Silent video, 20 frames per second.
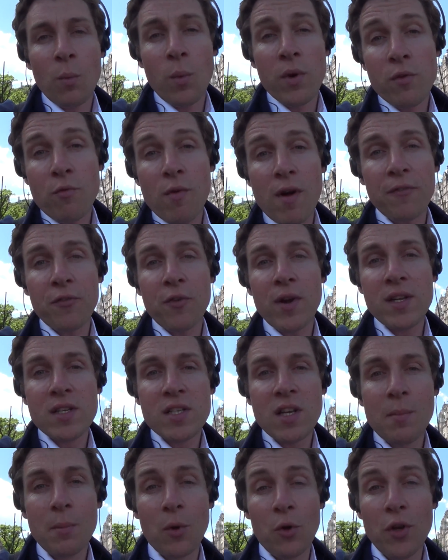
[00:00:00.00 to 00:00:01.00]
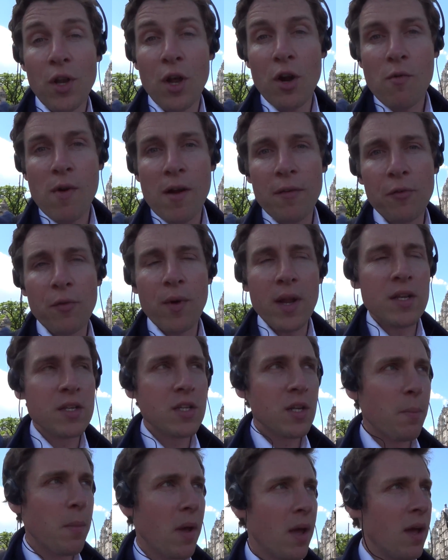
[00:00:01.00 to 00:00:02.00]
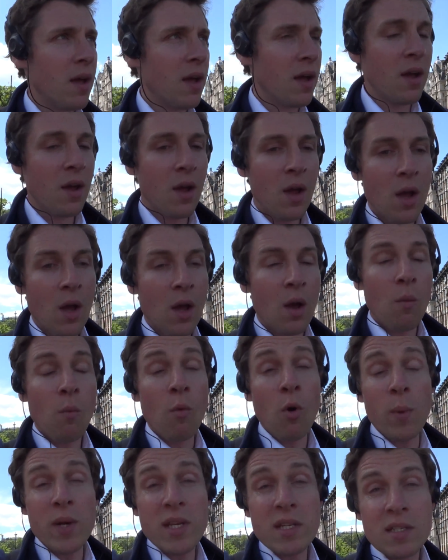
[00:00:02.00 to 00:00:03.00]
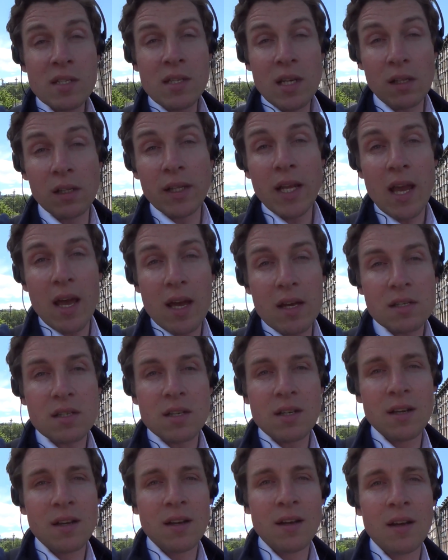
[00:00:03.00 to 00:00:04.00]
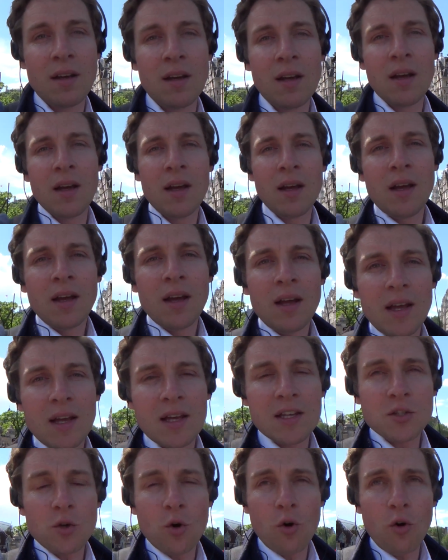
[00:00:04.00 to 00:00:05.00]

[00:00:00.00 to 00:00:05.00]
with a referendum or no referendum, what we still get is